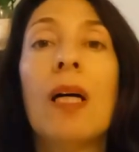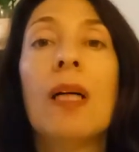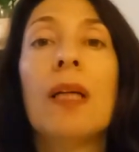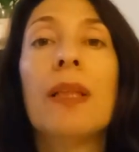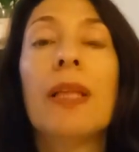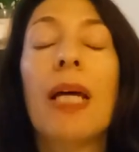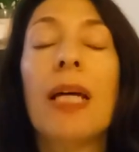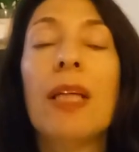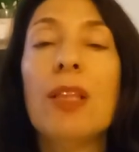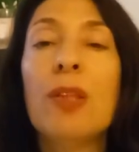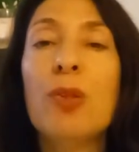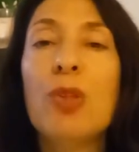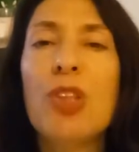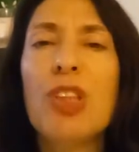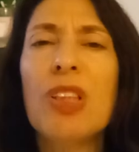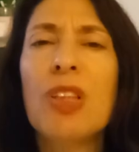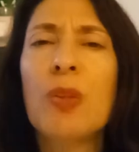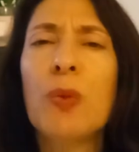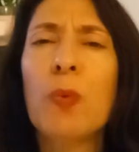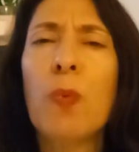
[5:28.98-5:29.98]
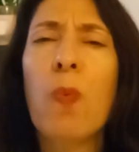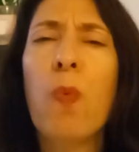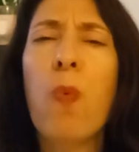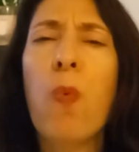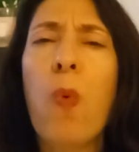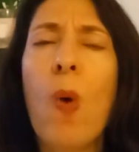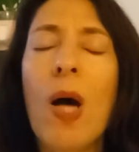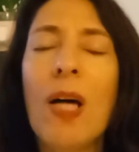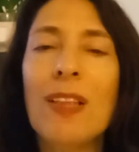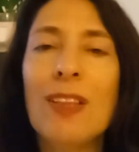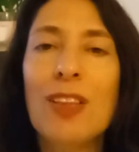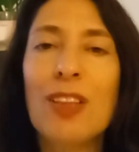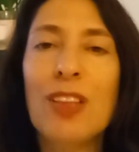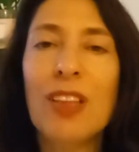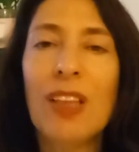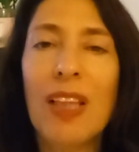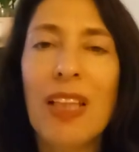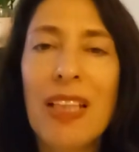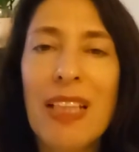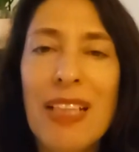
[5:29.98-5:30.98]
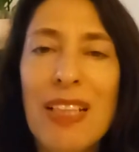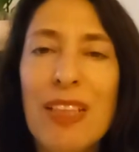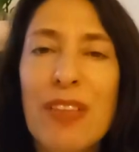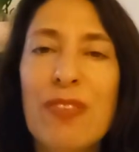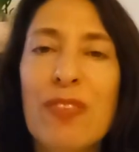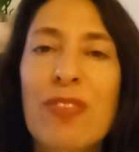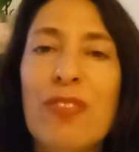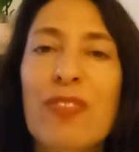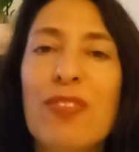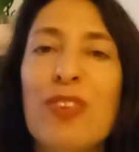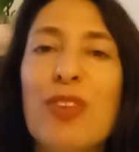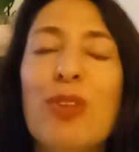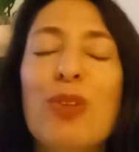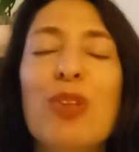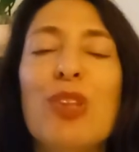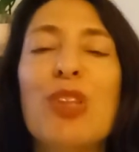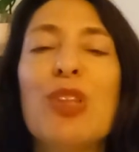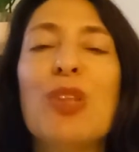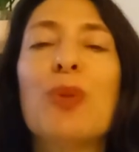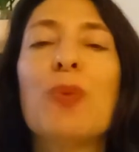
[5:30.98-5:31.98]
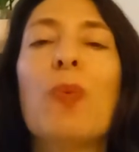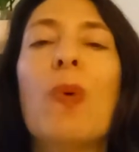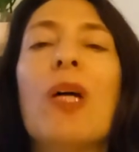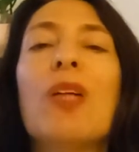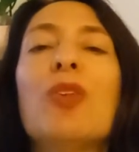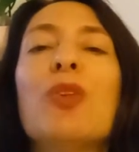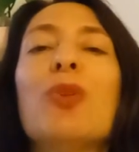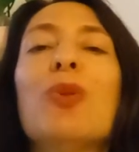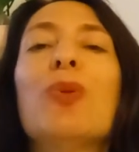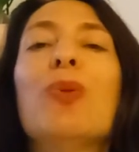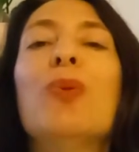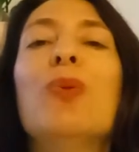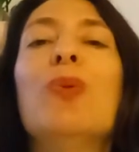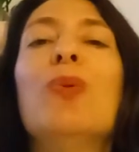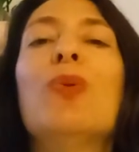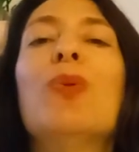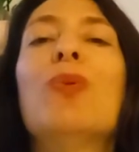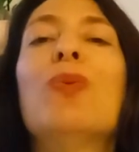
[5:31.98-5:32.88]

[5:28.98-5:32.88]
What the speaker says: that you just want to live. You just want to